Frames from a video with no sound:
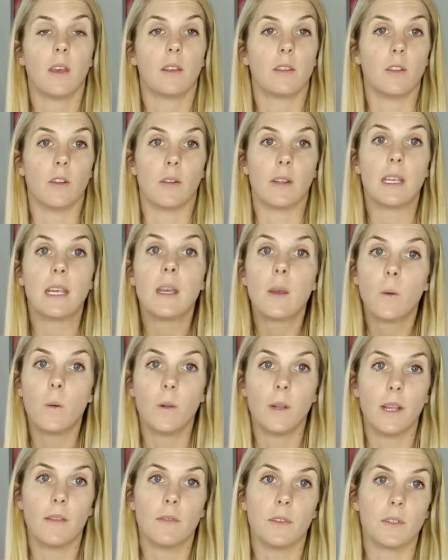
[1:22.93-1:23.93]
you know,
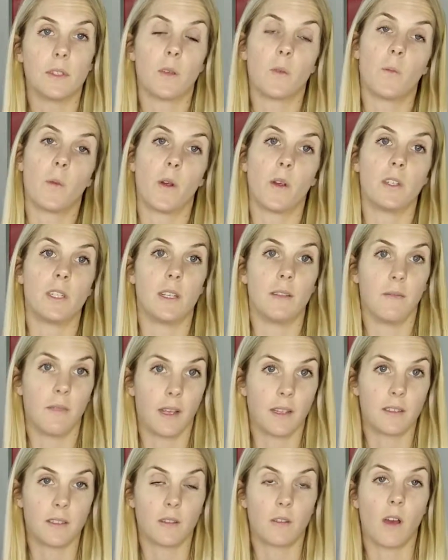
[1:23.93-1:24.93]
equal levels of protein,
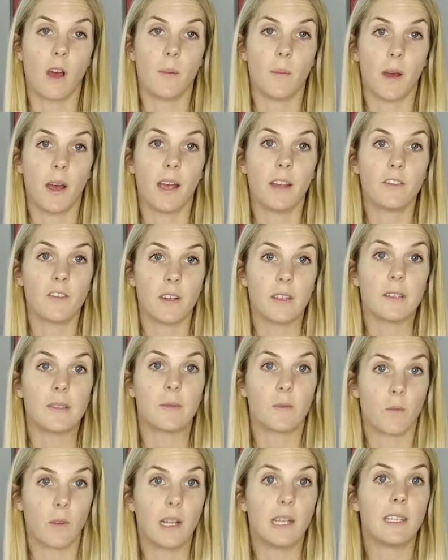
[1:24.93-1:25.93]
fats, and
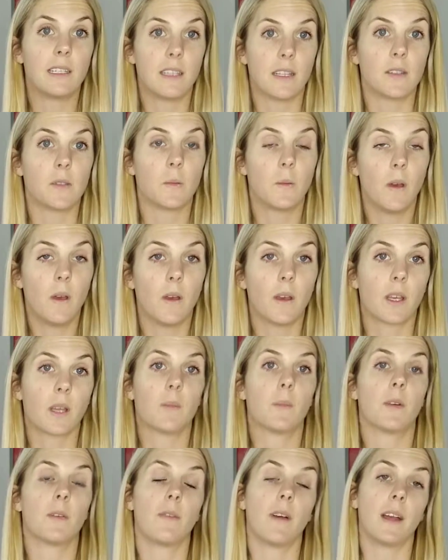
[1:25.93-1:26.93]
carbohydrates really does
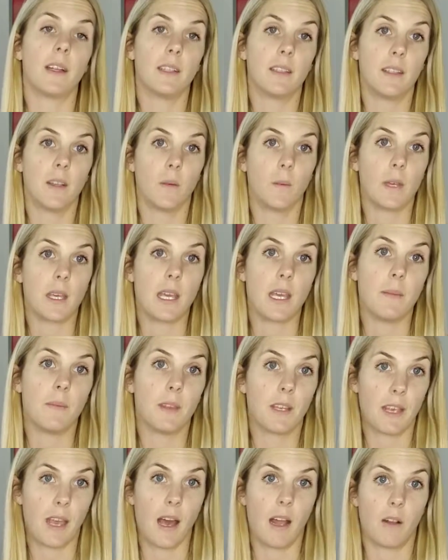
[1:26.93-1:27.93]
work, provided that we keep
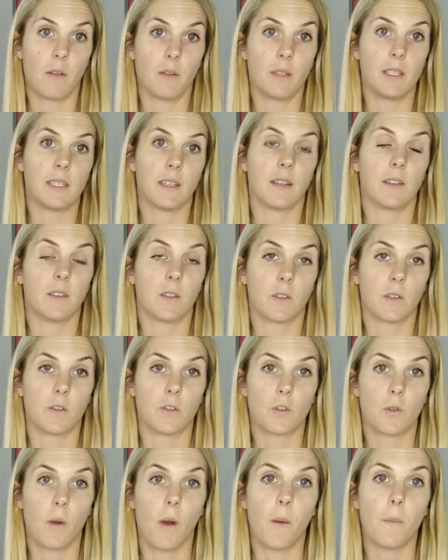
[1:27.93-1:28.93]
the calories under
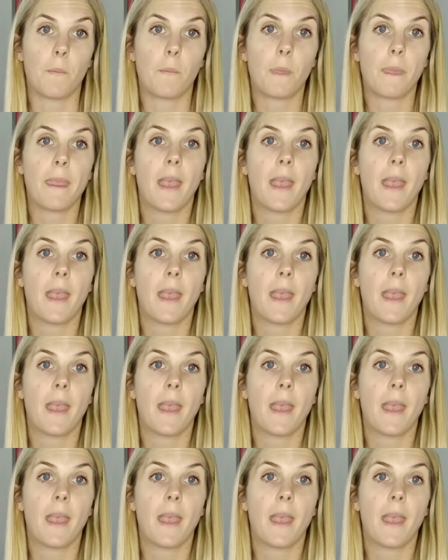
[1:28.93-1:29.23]
control.